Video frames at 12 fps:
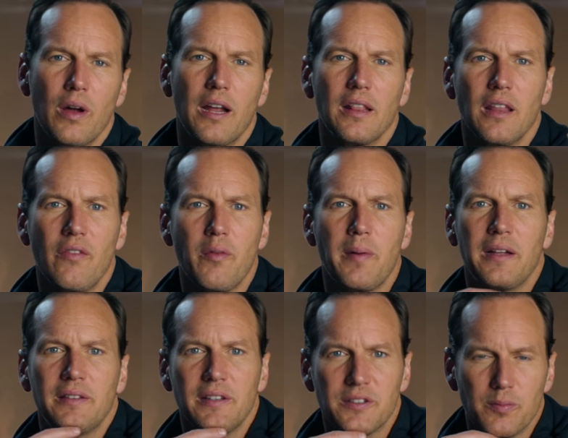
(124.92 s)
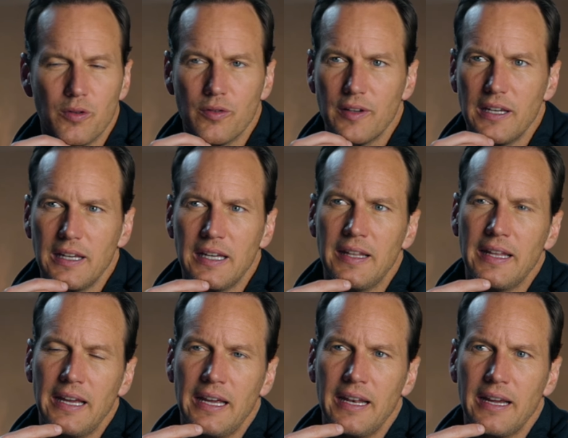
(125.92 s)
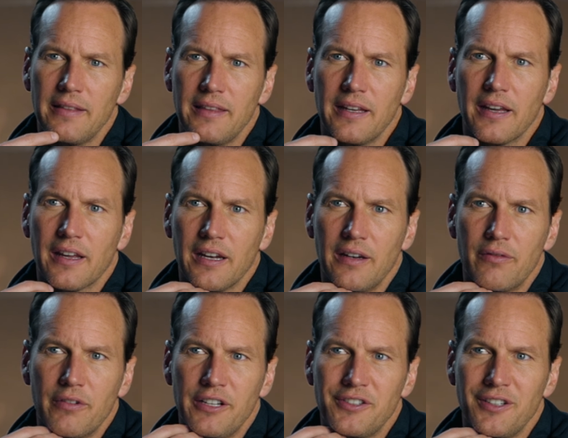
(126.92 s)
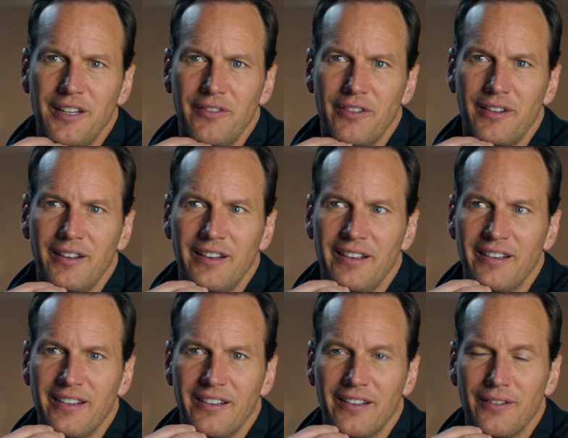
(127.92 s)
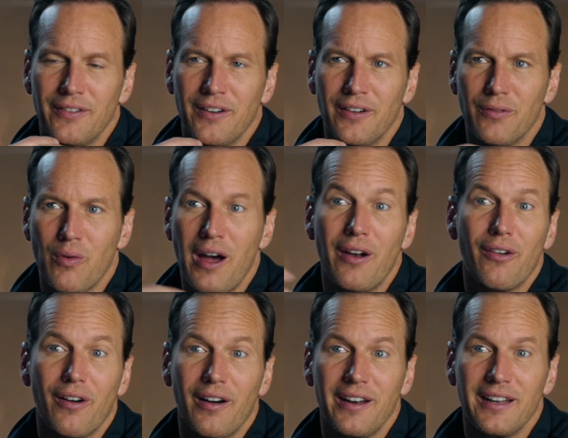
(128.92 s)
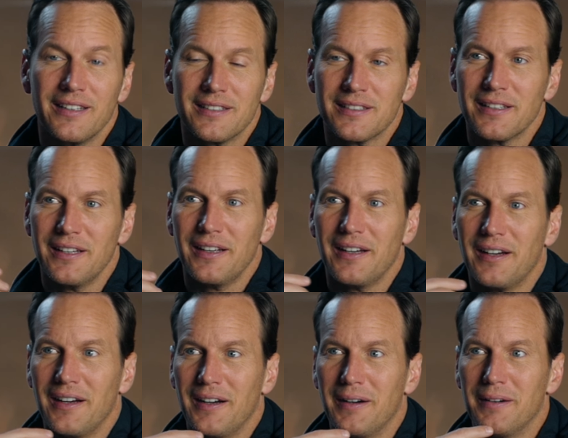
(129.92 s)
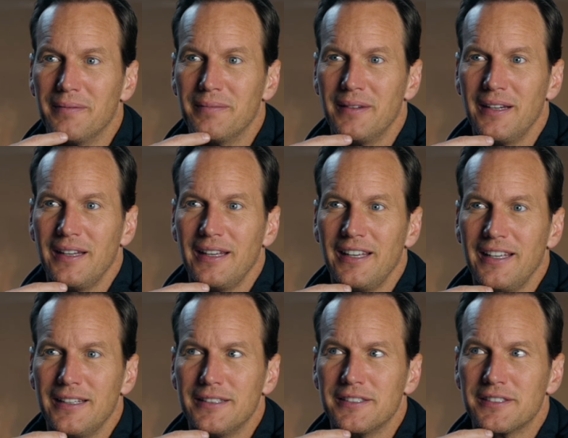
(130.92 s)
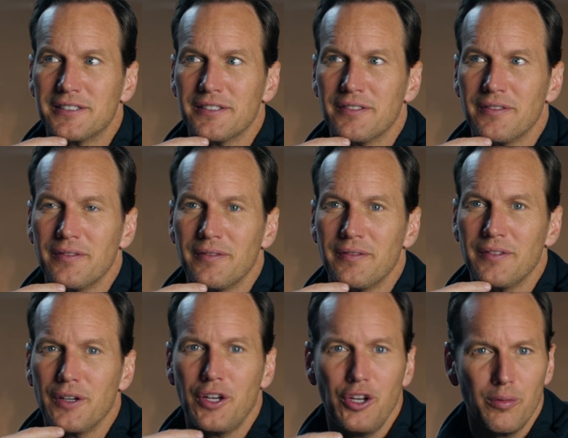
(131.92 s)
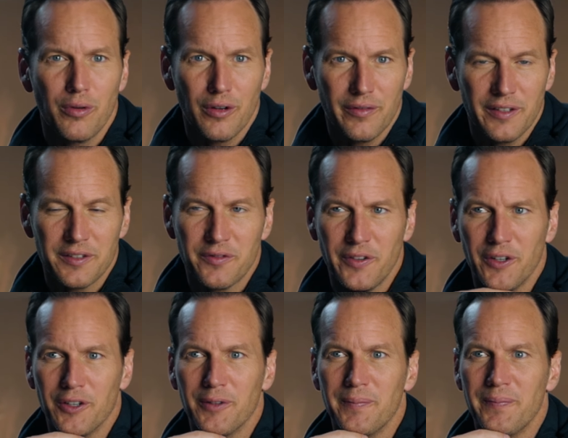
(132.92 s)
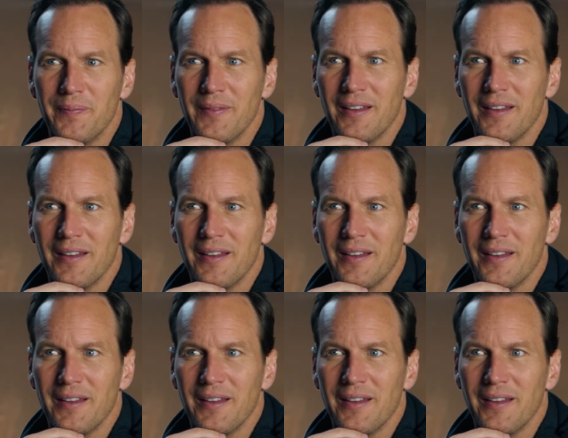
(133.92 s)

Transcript: What I love about this movie, and I think it can reach an even a wider audience, is the humor of this film